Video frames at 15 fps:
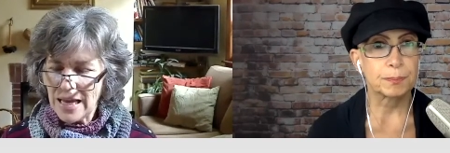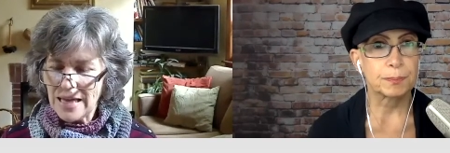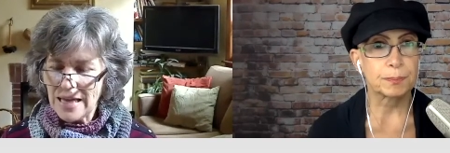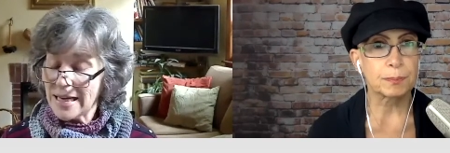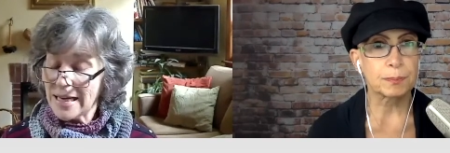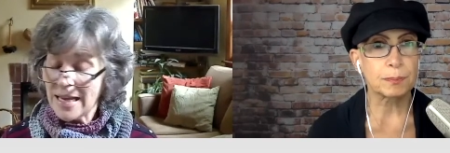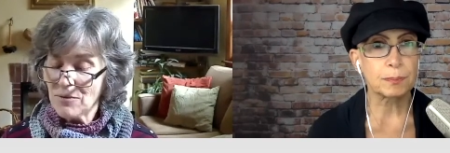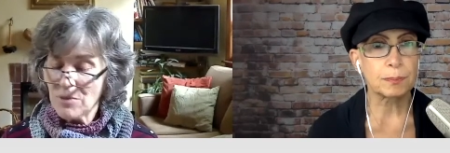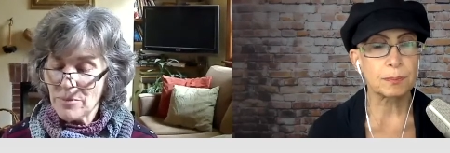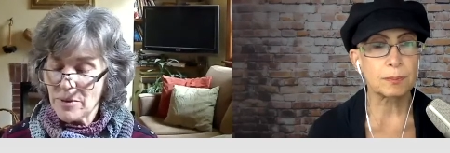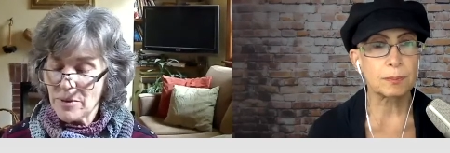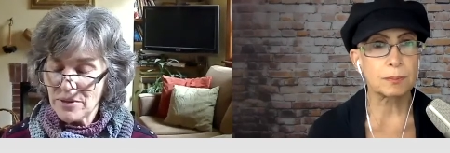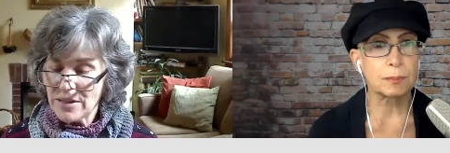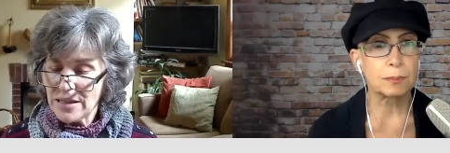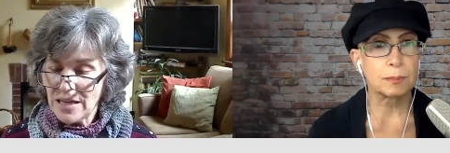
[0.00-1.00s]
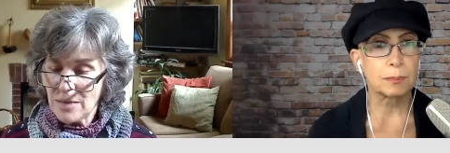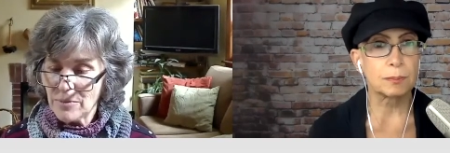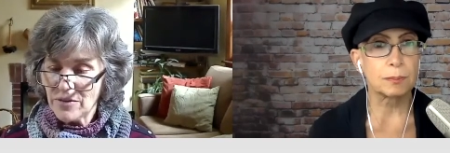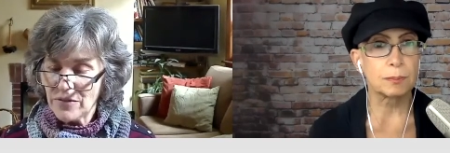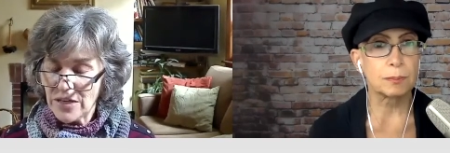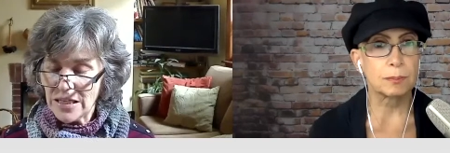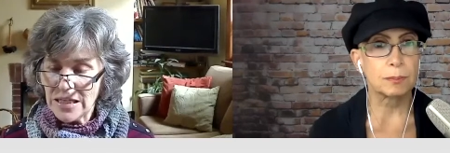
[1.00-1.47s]
Speaker 1: and I can't remember the name of
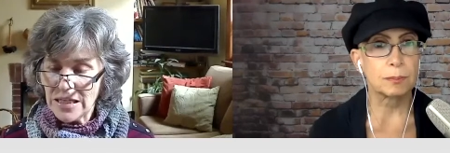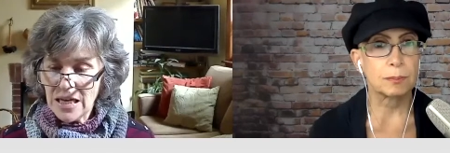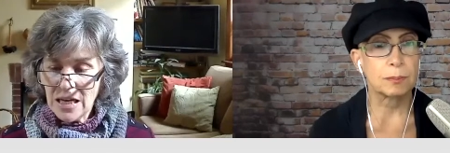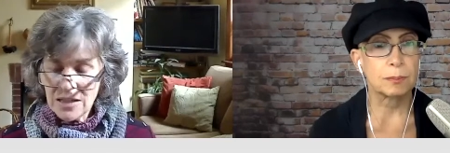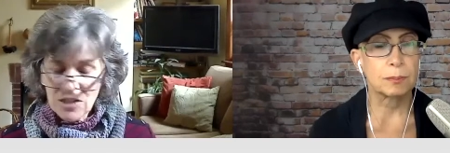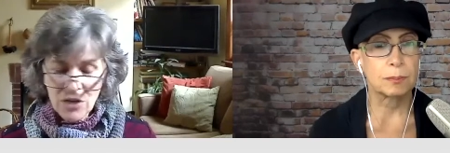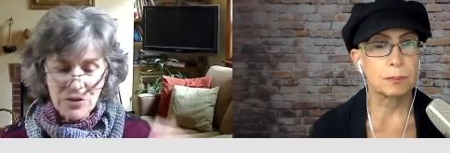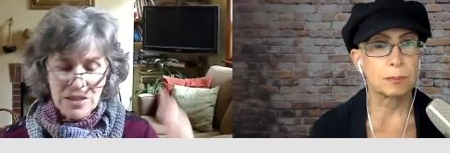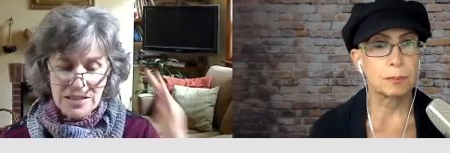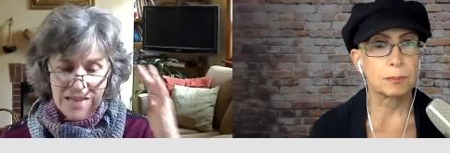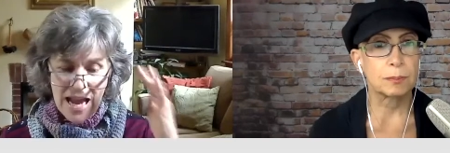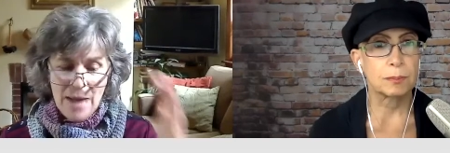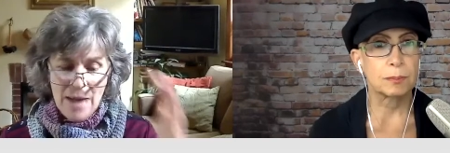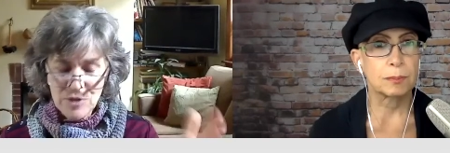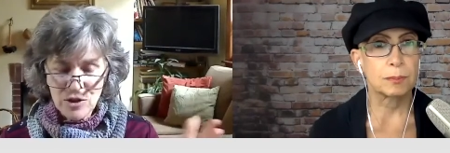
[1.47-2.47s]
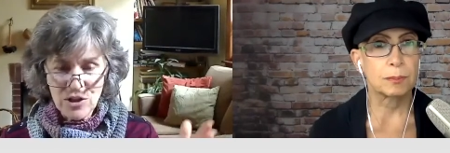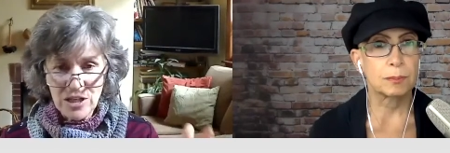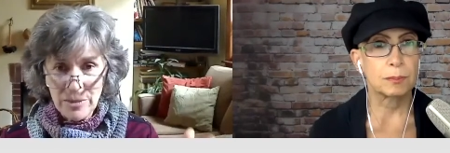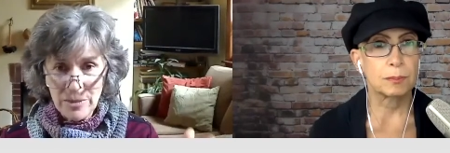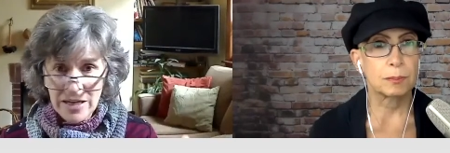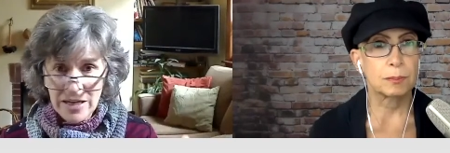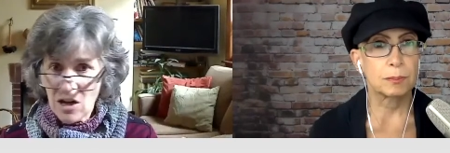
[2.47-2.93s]
it. So these apps are going to
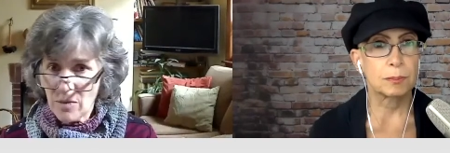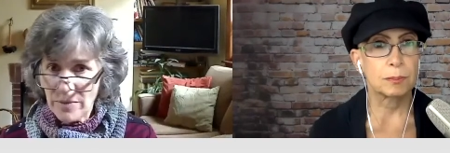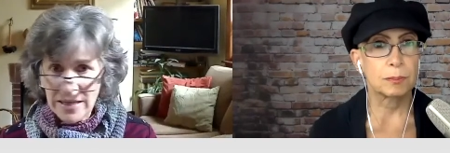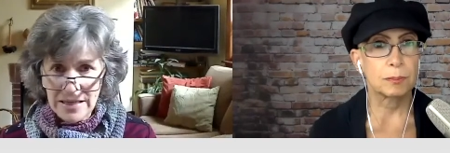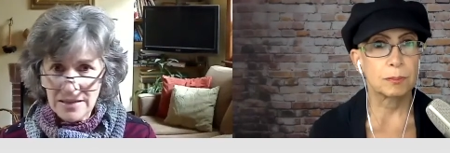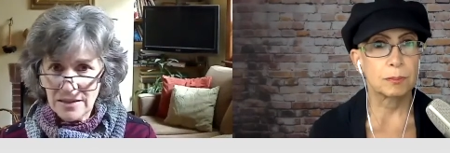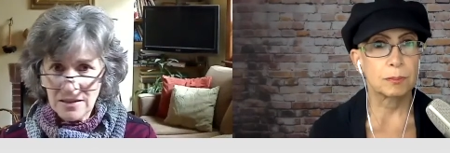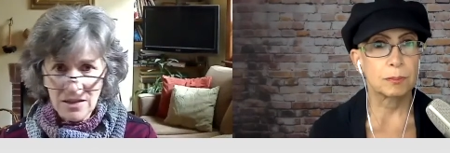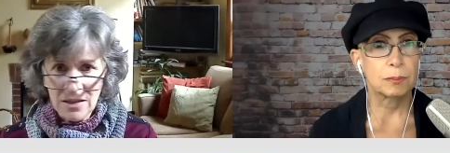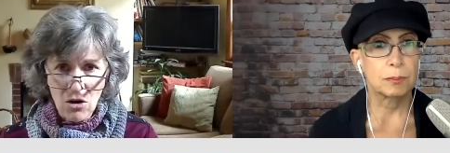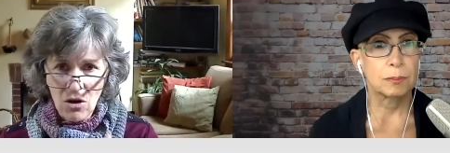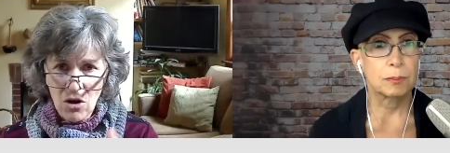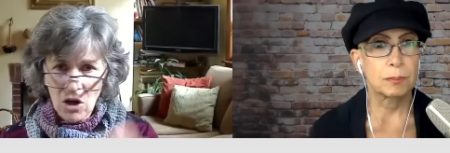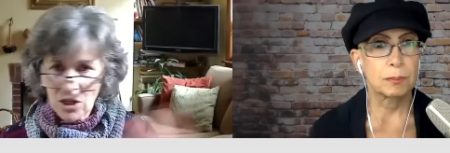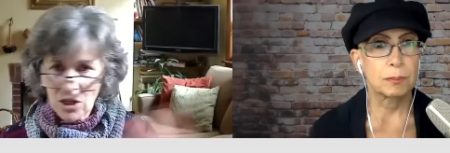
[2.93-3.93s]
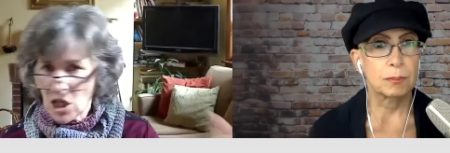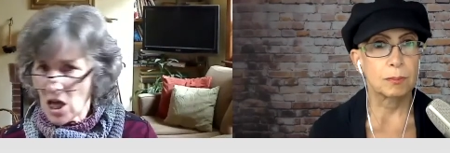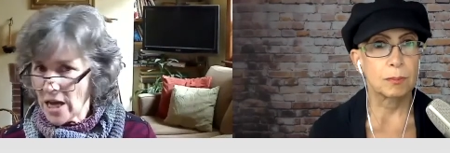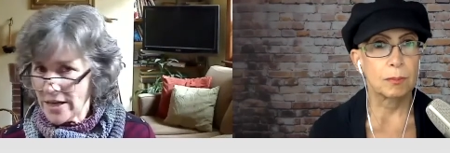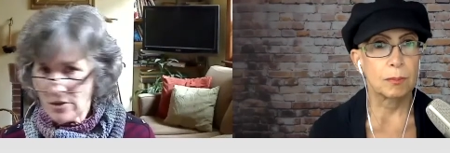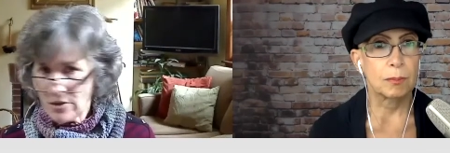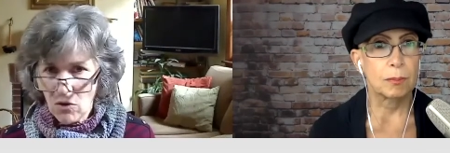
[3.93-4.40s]
be coming
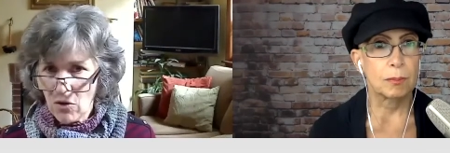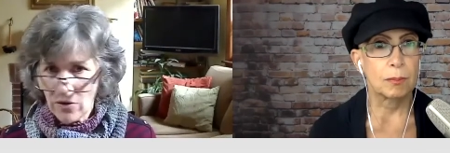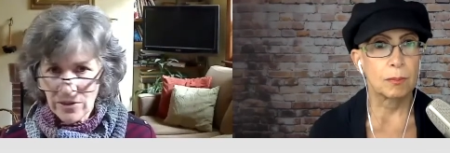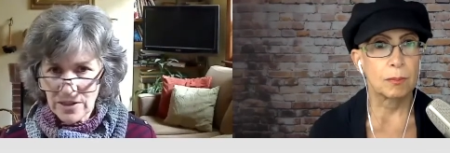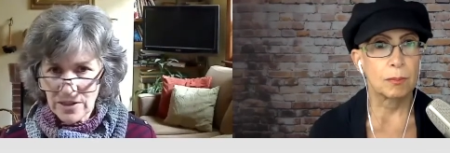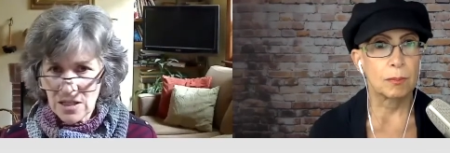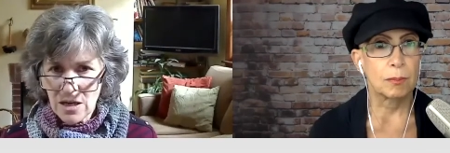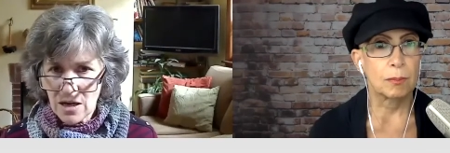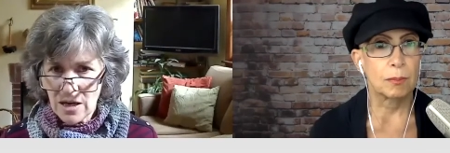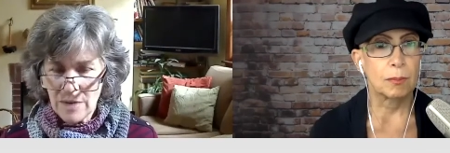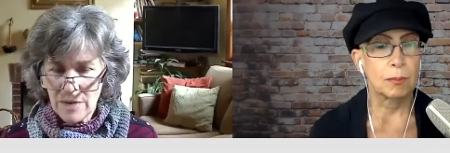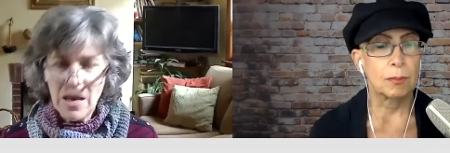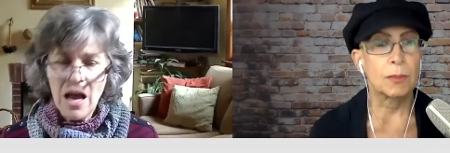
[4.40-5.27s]
online all the time.